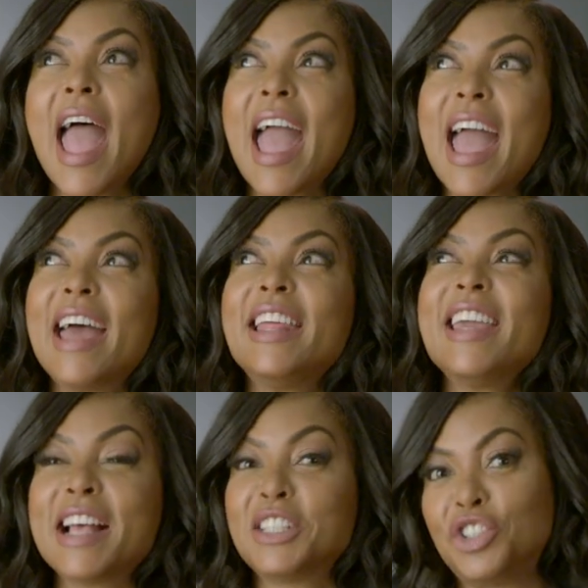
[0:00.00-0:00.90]
And
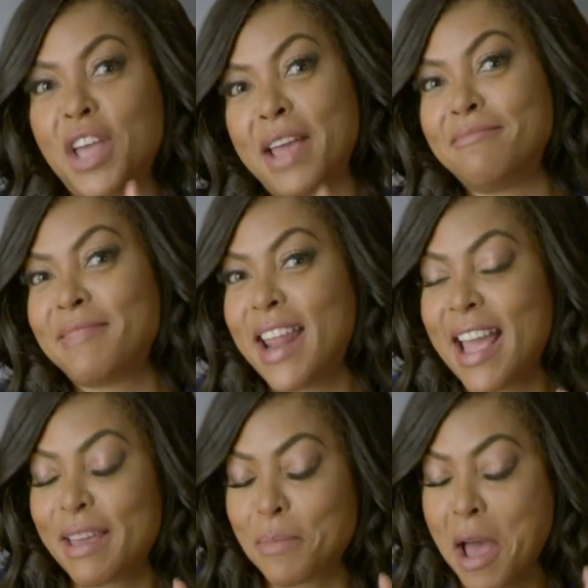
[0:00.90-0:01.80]
he has a jet that
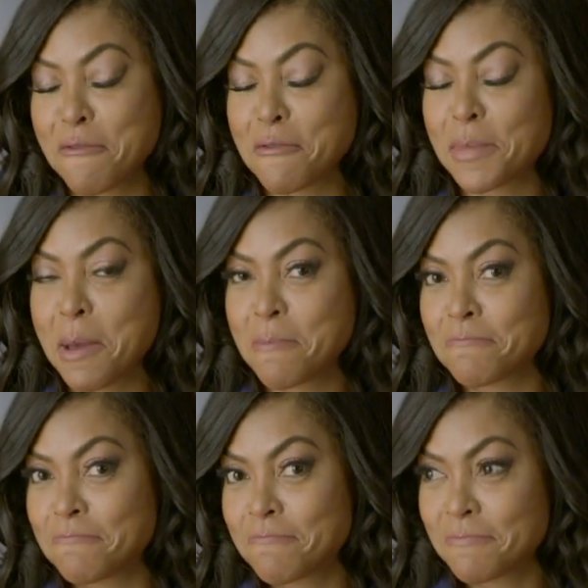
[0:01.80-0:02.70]
I can buy from him.
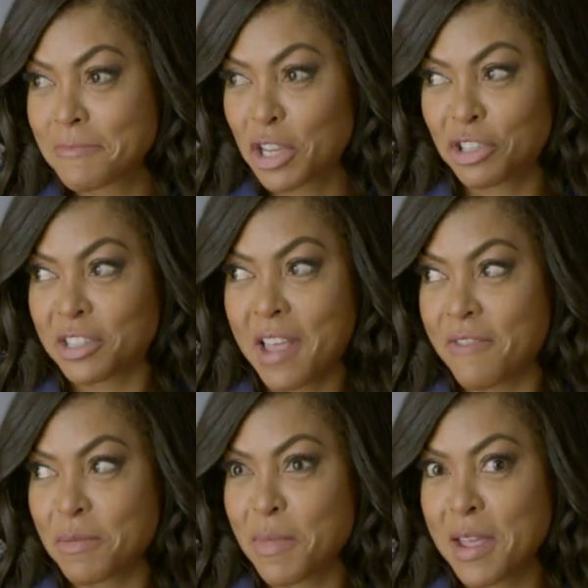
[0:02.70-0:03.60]
I just
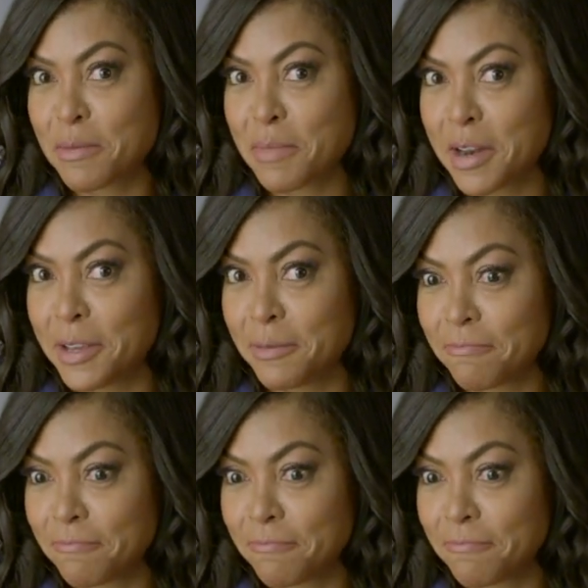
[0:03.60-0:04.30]
have to make the money.